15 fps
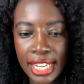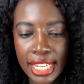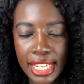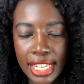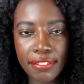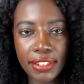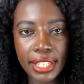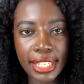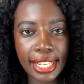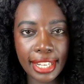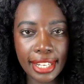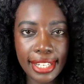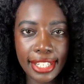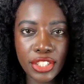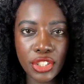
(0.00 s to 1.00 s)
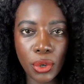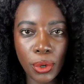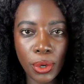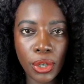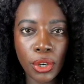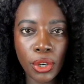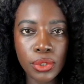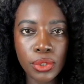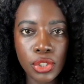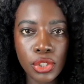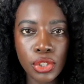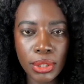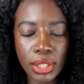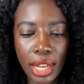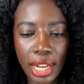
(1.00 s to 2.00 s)
even a kidney donor goes
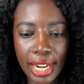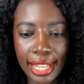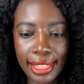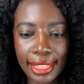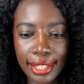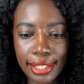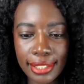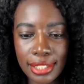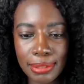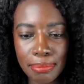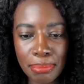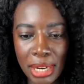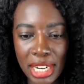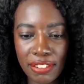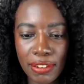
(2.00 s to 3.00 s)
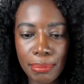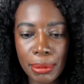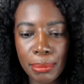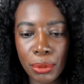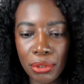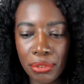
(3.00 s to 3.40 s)
through a lot. I think it might even be more